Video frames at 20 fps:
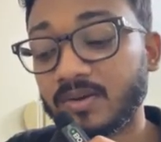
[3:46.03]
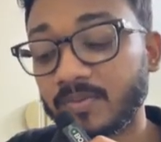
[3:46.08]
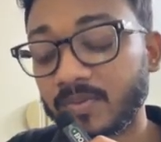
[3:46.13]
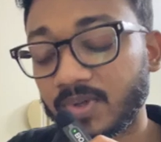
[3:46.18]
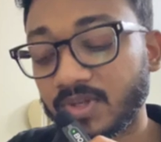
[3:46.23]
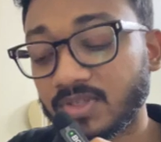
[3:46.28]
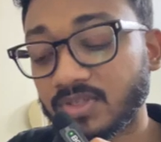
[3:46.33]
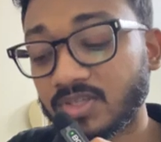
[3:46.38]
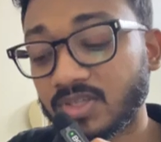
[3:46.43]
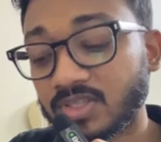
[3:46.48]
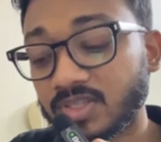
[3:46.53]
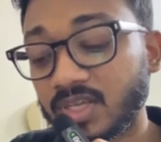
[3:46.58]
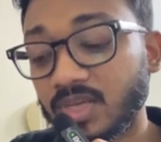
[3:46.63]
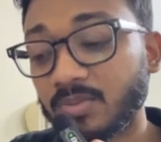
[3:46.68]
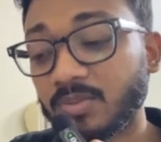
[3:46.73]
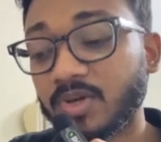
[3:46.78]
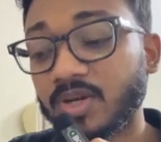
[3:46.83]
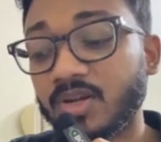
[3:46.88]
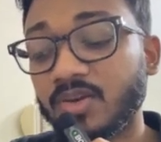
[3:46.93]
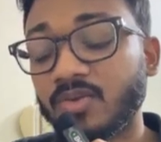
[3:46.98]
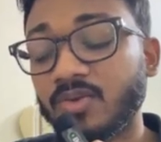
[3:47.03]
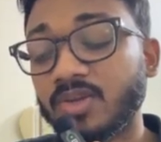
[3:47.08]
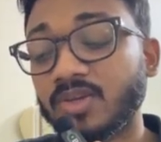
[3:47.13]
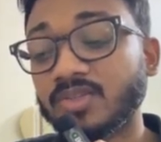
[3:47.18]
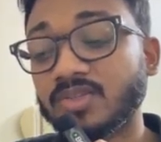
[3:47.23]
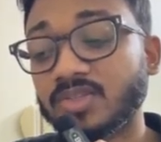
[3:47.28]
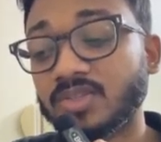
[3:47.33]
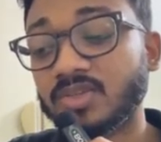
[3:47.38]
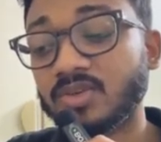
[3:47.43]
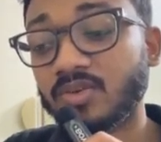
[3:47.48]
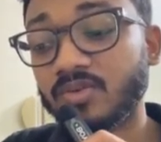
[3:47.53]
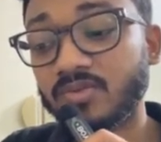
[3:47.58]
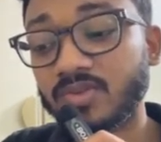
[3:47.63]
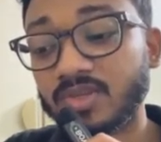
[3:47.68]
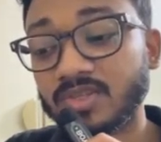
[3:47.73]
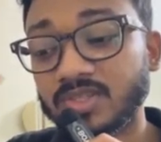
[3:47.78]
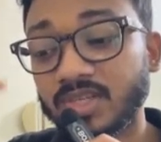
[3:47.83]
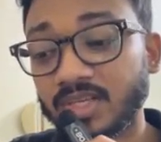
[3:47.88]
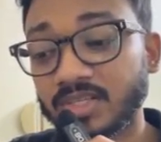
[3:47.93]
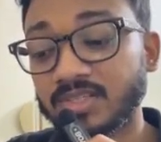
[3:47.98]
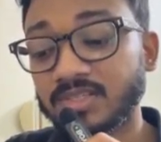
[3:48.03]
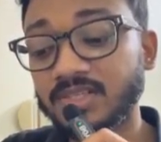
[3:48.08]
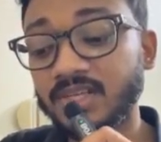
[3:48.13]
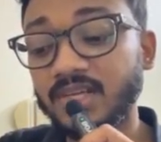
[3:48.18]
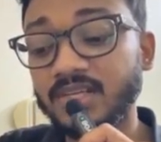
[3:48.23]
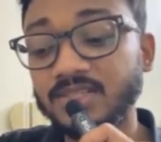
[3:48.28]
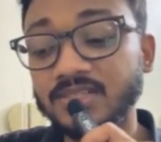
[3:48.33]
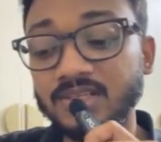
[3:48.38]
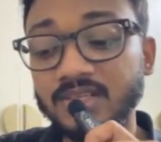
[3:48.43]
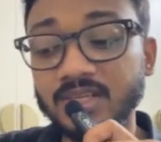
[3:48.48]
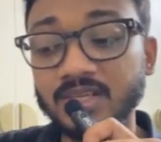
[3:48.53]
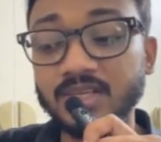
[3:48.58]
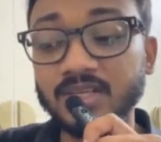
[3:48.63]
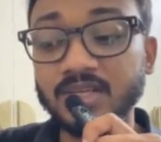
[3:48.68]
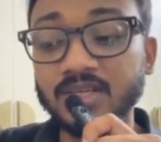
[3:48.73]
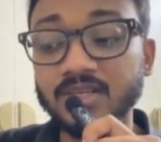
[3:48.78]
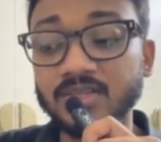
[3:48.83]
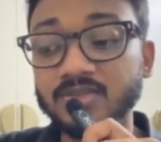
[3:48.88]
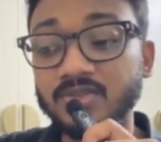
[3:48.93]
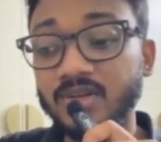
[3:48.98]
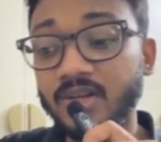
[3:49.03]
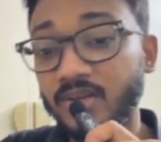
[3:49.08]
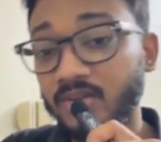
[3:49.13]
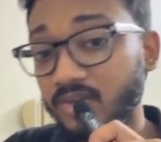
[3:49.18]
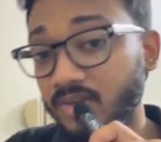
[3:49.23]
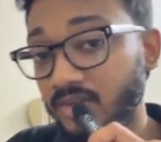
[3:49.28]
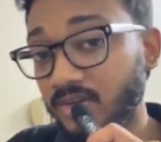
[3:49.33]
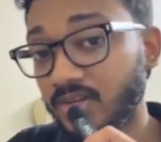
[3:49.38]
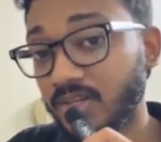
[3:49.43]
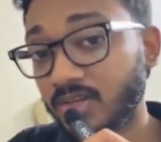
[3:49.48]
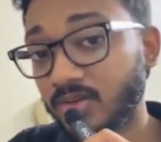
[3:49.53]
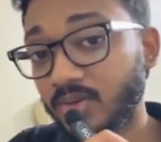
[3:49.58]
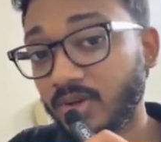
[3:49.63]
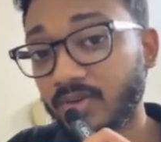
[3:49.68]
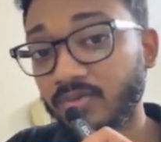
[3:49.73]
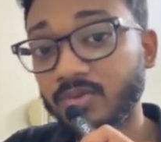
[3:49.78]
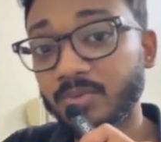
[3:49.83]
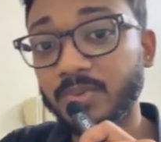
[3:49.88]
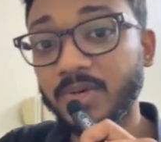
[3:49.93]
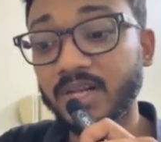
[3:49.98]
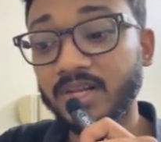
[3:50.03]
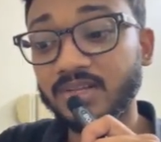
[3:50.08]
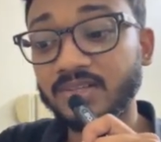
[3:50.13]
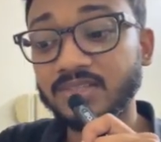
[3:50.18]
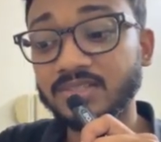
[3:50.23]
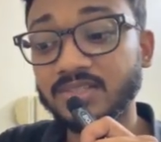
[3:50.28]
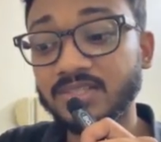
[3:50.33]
it is the same continuation of this exercise. So regularly you have to practice